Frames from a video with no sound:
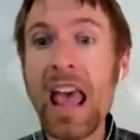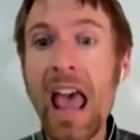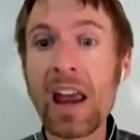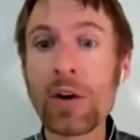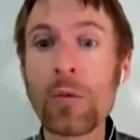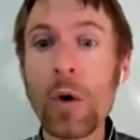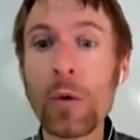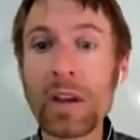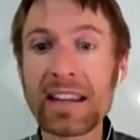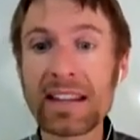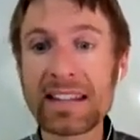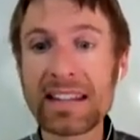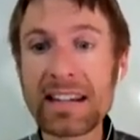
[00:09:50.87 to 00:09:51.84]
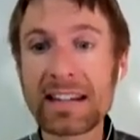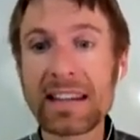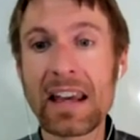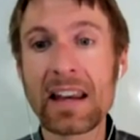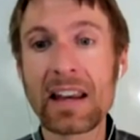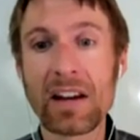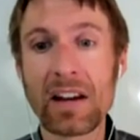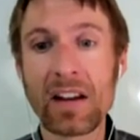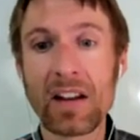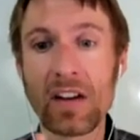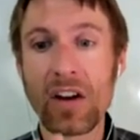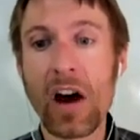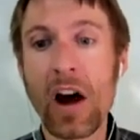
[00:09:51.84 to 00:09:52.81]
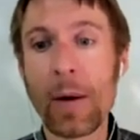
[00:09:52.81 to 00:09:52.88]
And what we can see is that
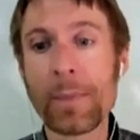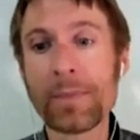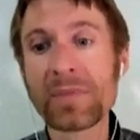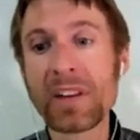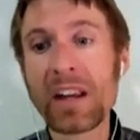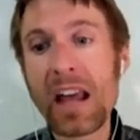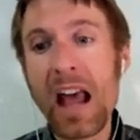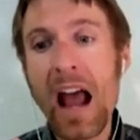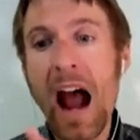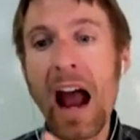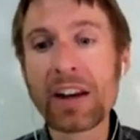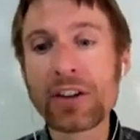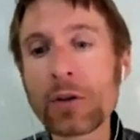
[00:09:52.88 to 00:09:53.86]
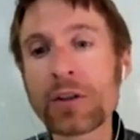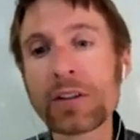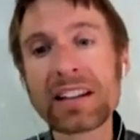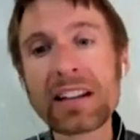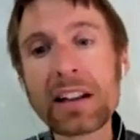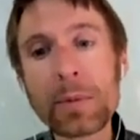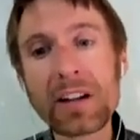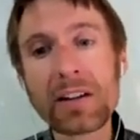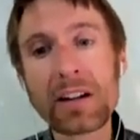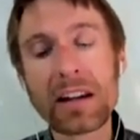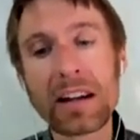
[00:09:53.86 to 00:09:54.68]
I told you a little bit